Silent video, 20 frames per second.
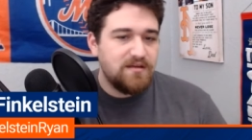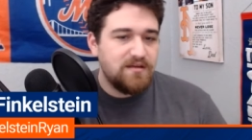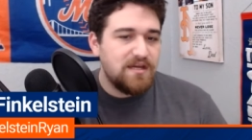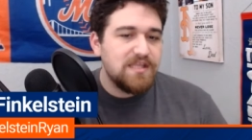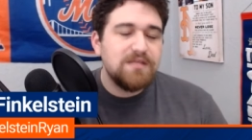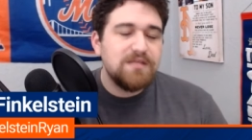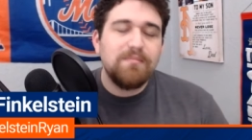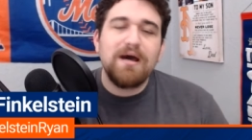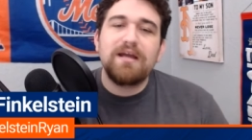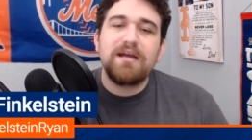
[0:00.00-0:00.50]

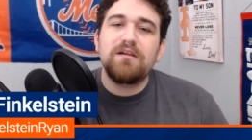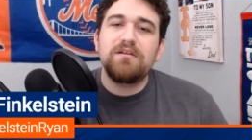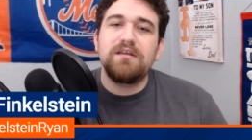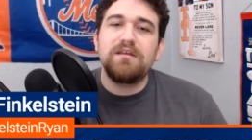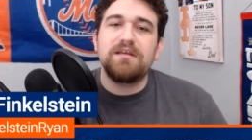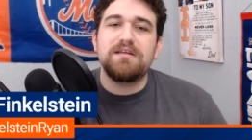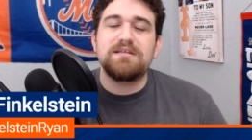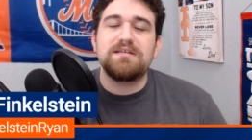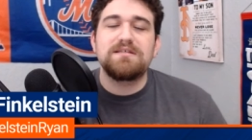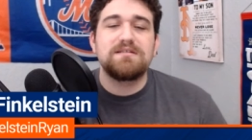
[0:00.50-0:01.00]
In the minor
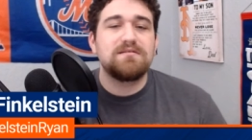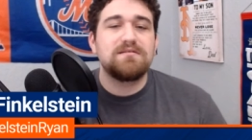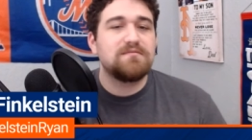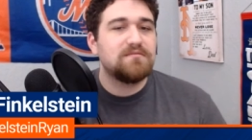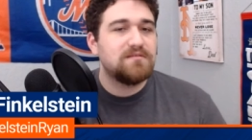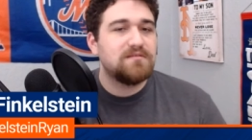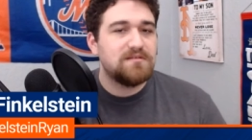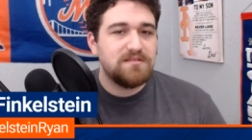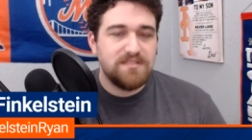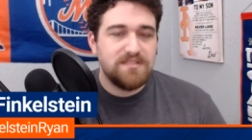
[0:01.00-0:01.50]
leagues,
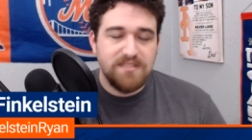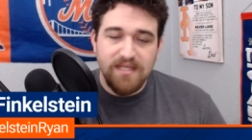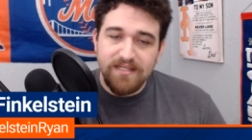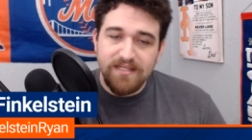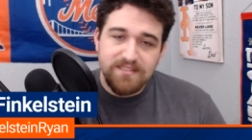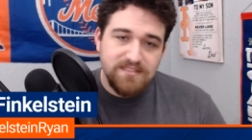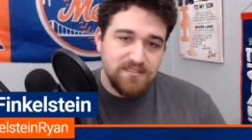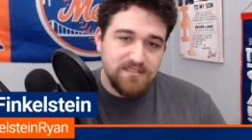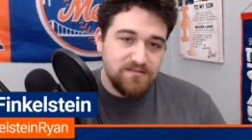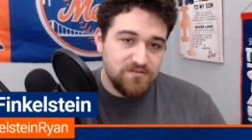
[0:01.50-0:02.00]

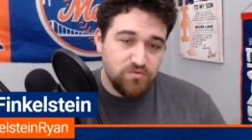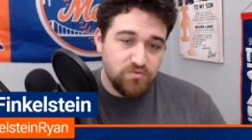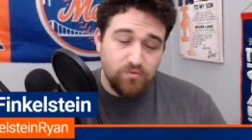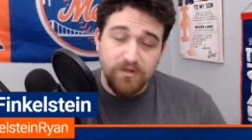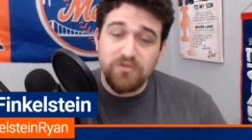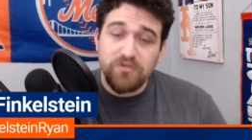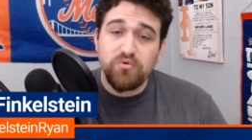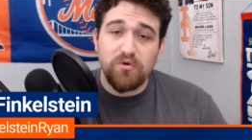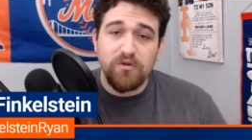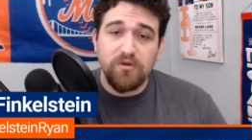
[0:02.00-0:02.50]
since
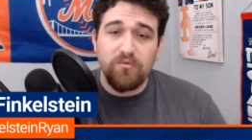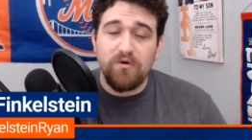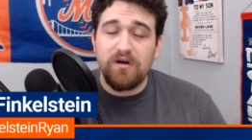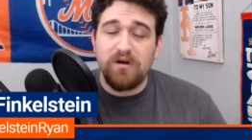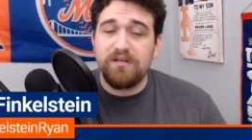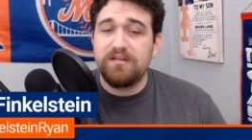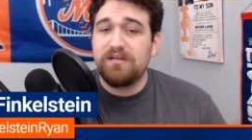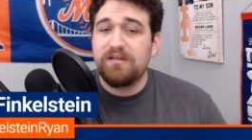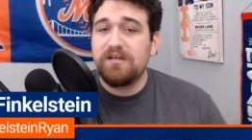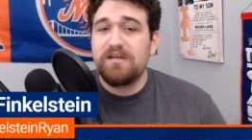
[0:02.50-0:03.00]

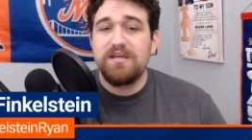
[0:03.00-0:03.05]
2021,